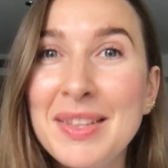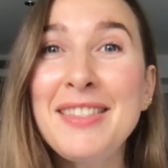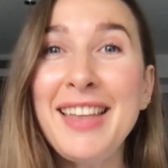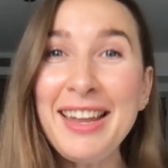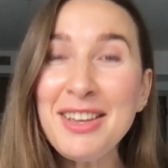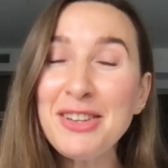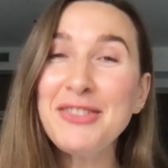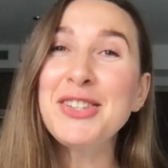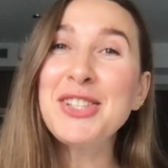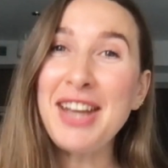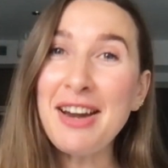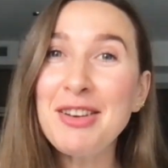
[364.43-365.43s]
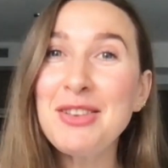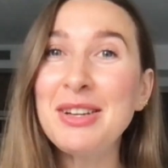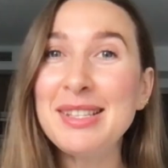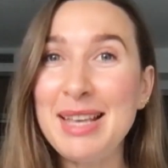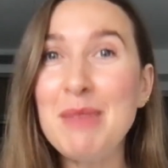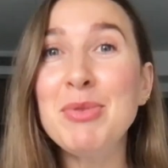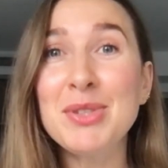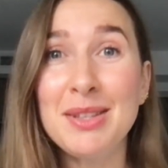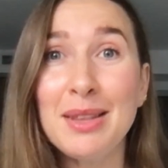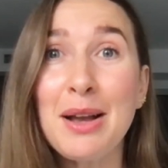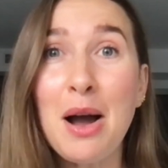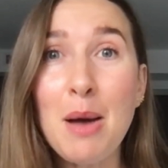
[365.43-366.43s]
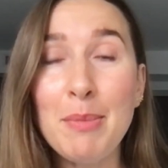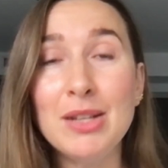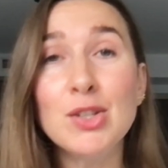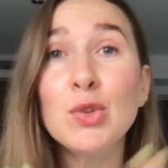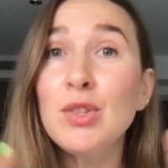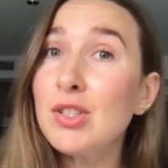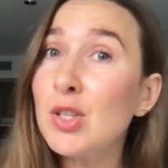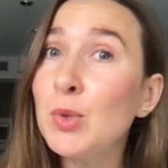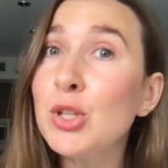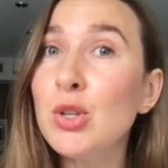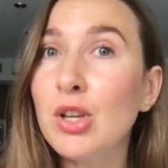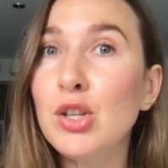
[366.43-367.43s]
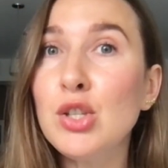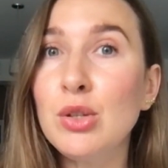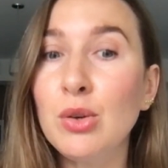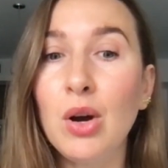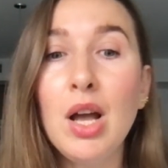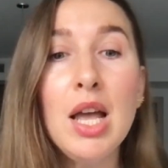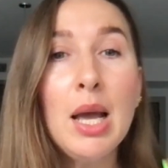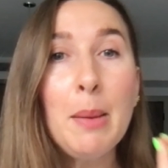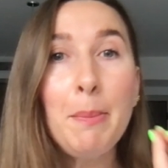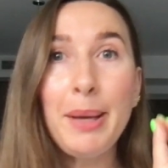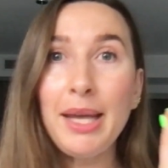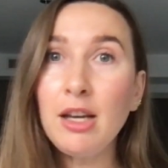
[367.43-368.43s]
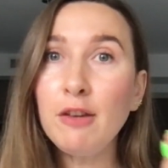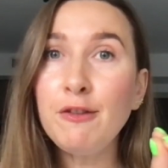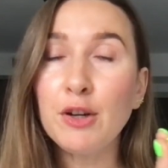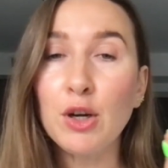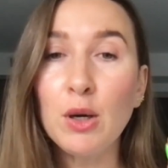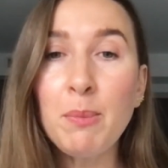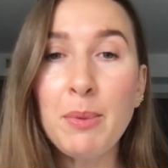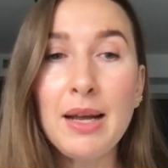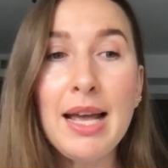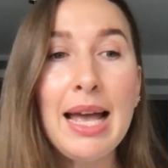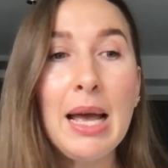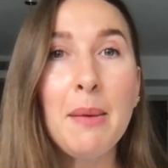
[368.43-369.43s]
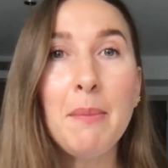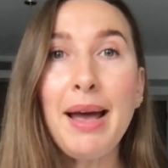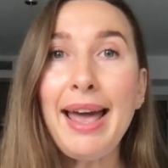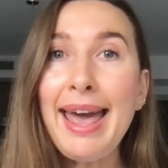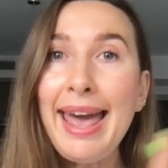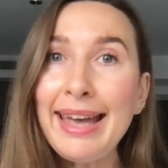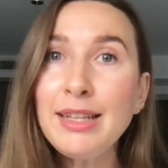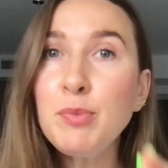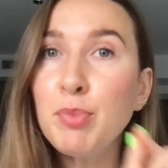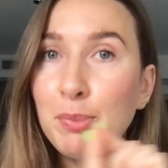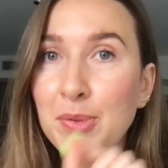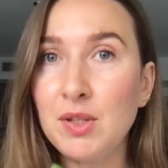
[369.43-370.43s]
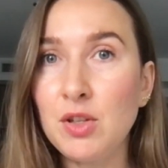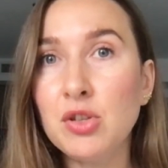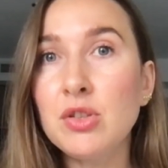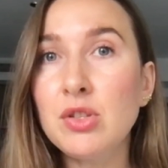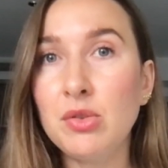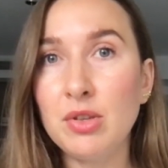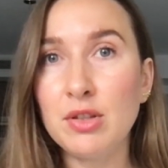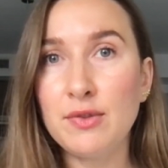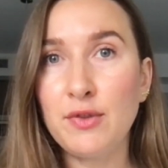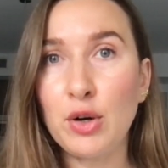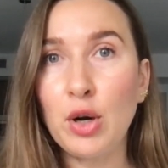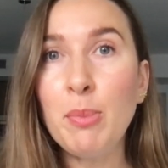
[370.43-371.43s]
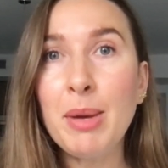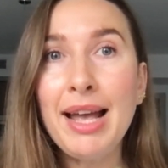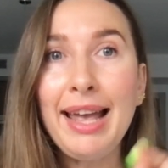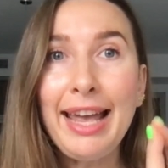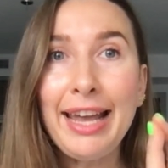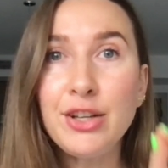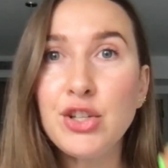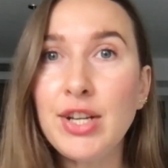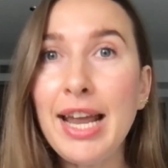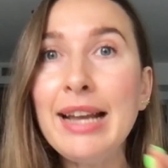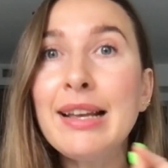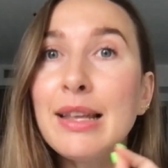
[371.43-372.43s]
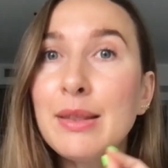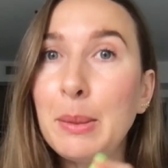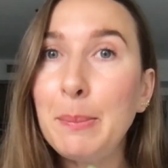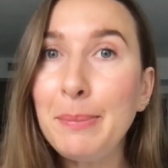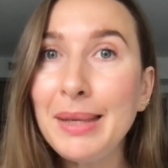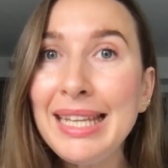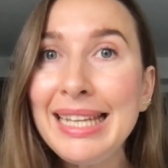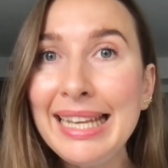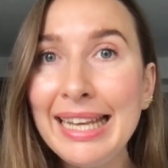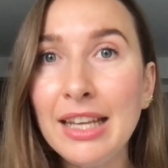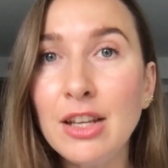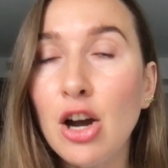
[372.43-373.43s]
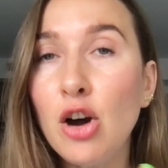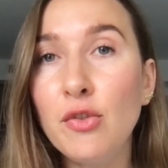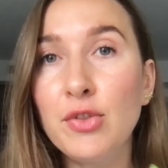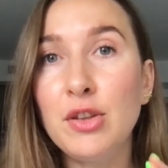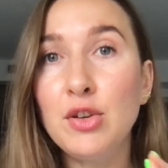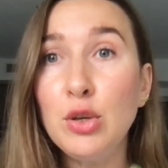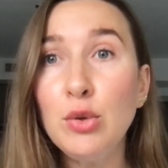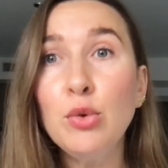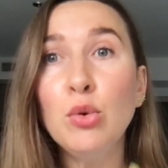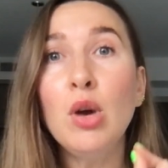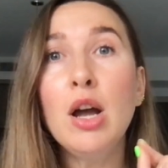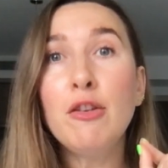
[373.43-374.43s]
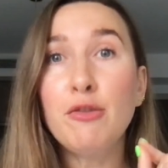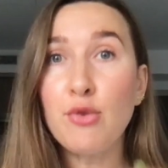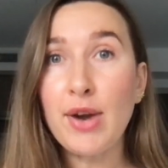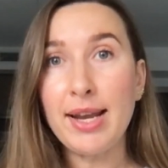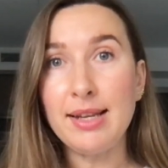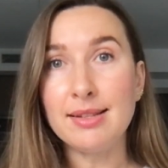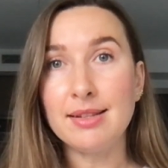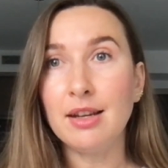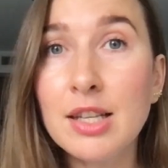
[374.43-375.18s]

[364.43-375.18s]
Thank you for sharing your examples in the comments. So this is what you can do. Pick a verb, add prepositions to this verb, and check the meaning of the new phrase.